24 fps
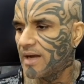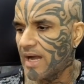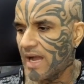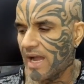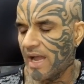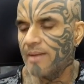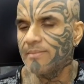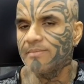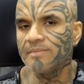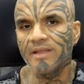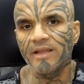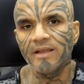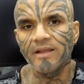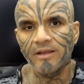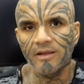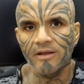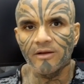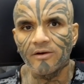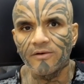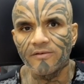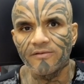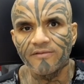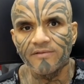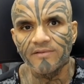I'm thinking
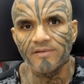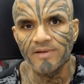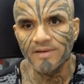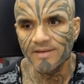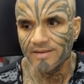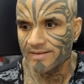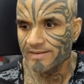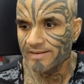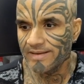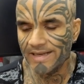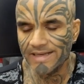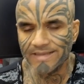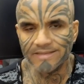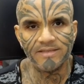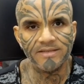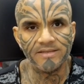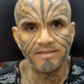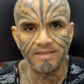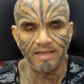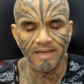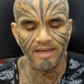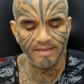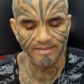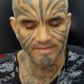of
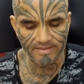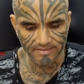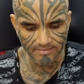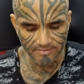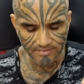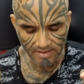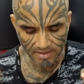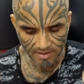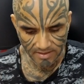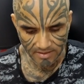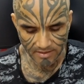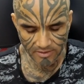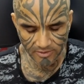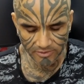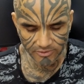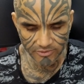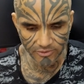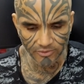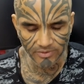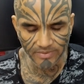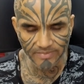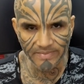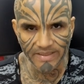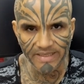exercise and
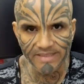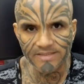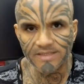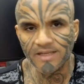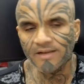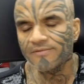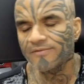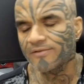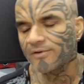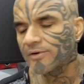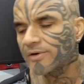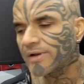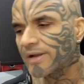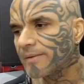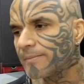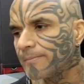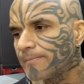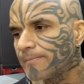controlling myself. Okay.